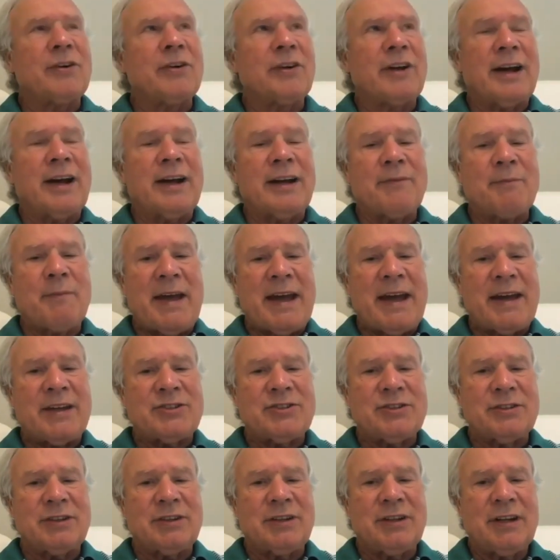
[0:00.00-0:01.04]
could I
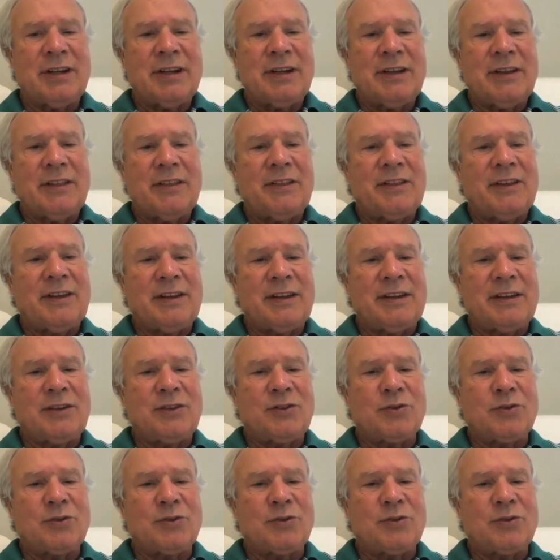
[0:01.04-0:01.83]
imagine the